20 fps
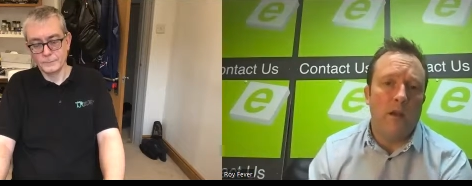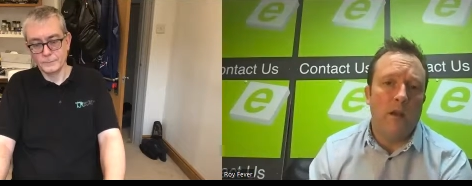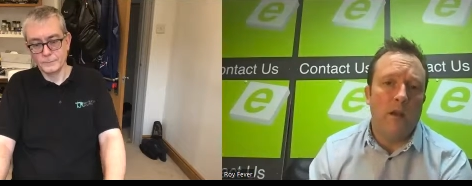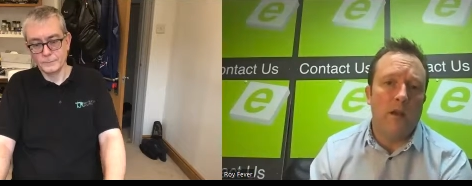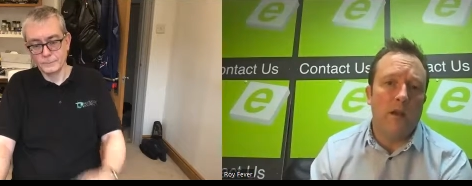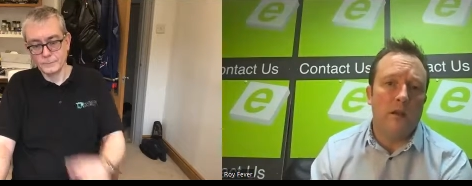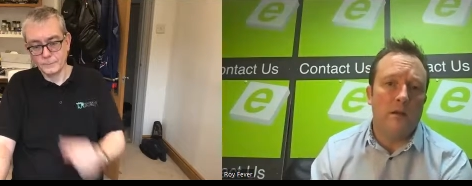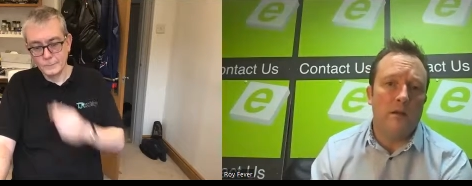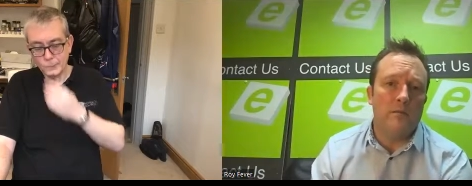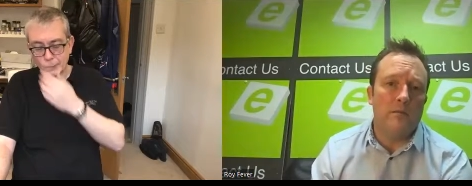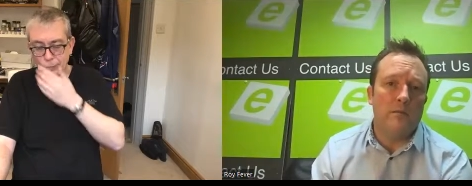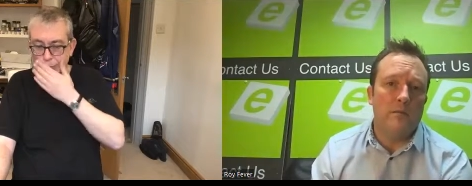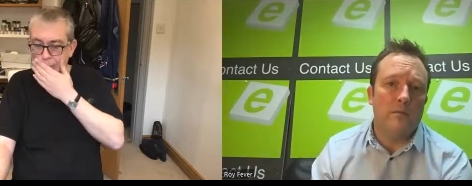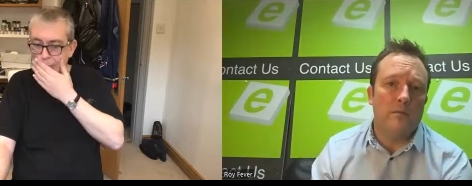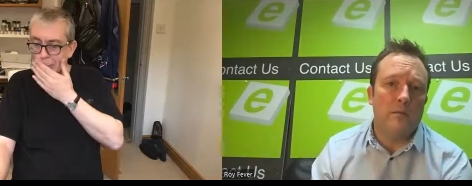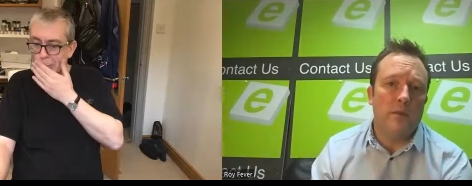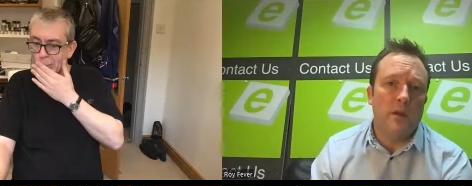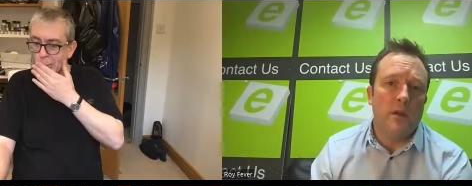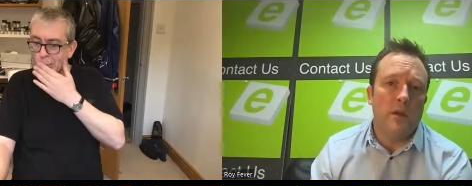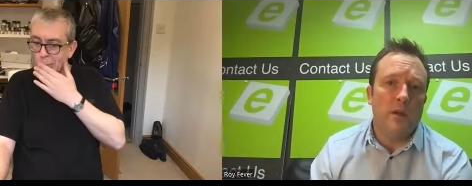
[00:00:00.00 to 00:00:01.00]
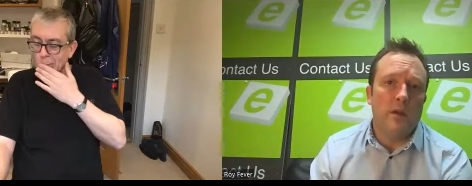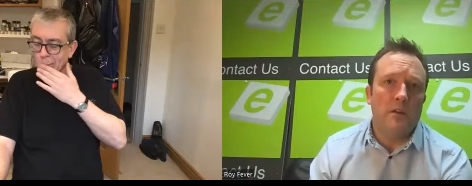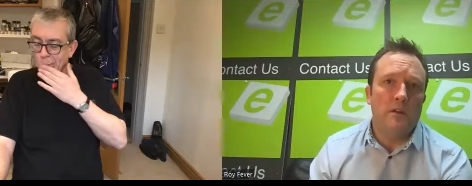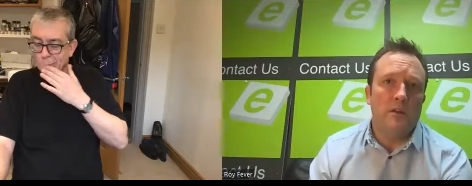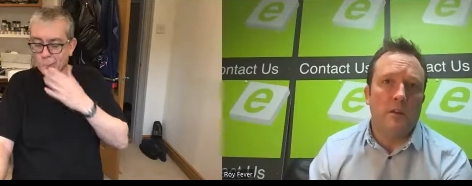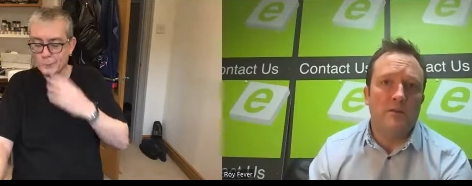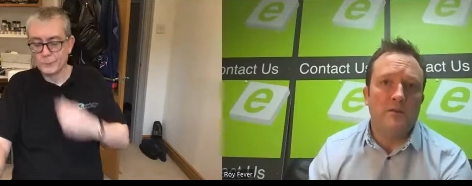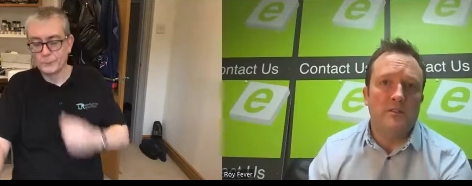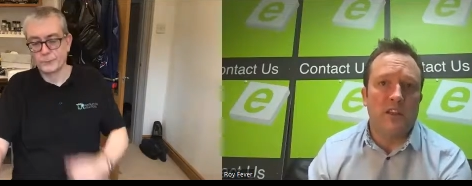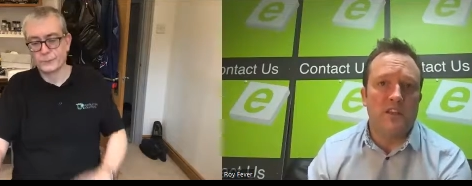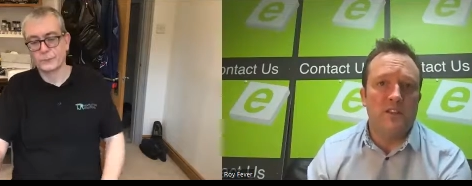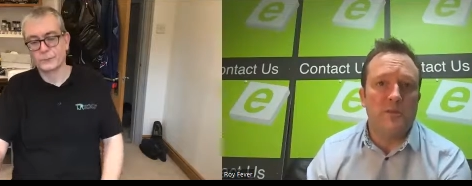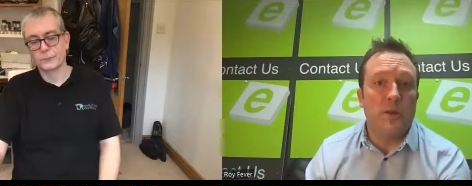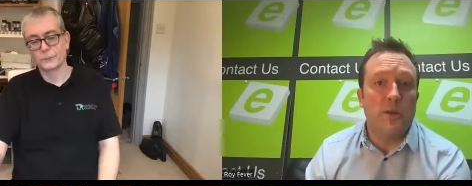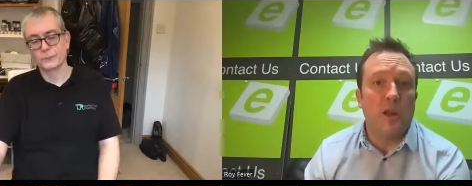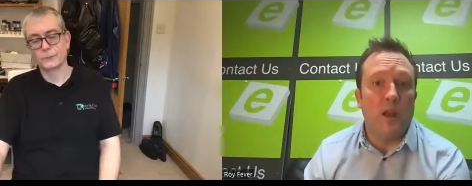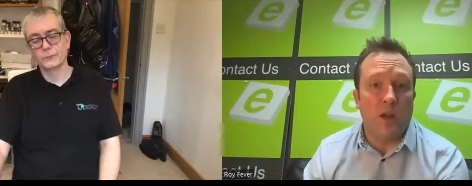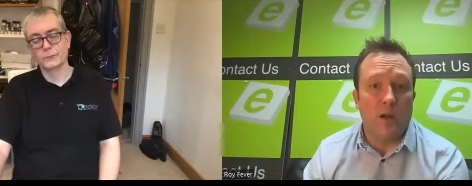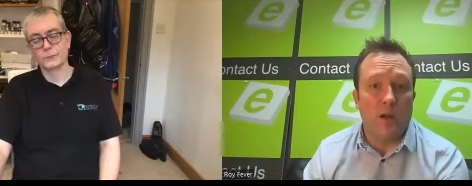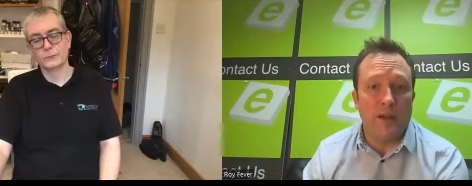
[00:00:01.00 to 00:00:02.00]
Speaker 1: Um, don't tend to
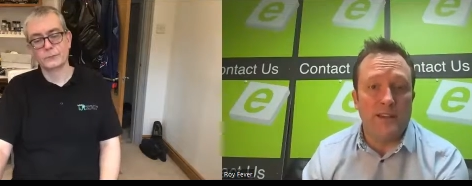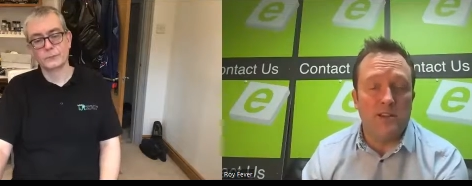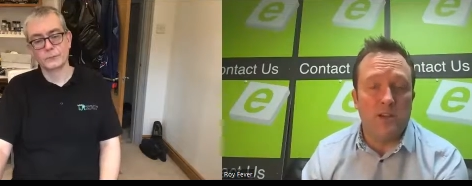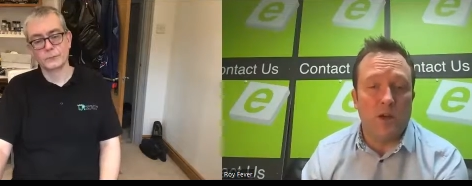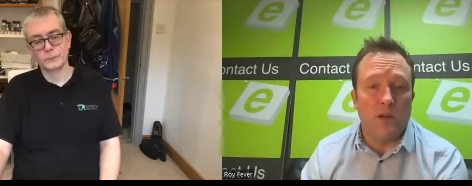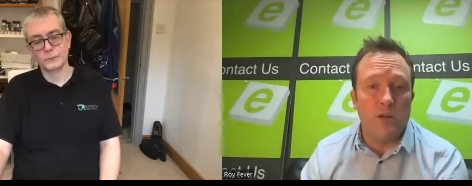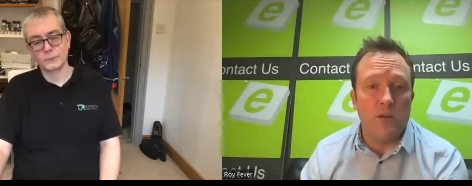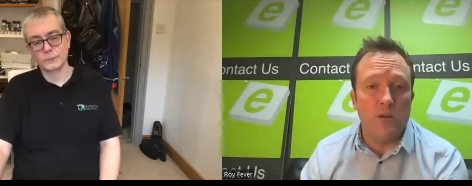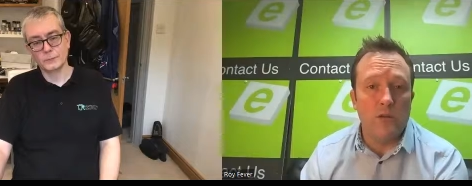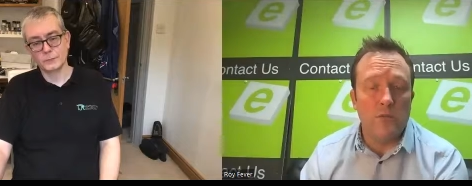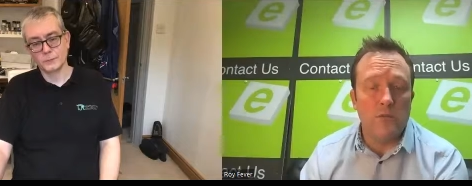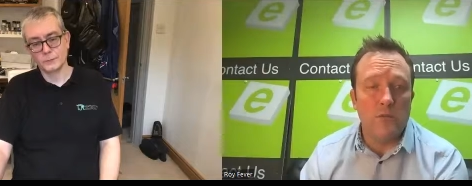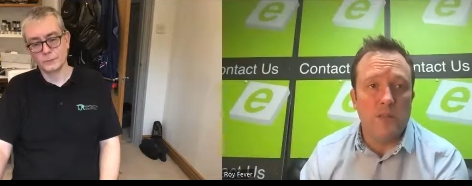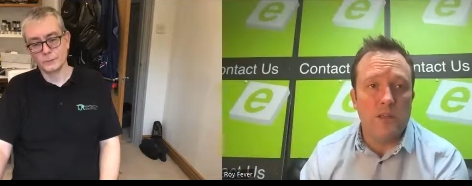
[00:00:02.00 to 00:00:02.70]
put the light on